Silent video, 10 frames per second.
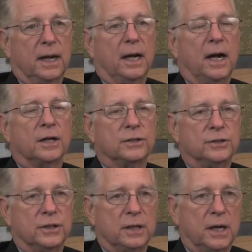And
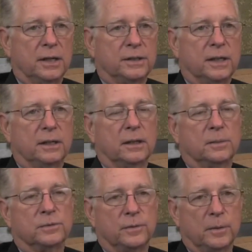oxygen content
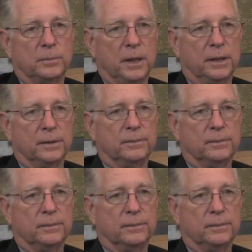comes from the blood.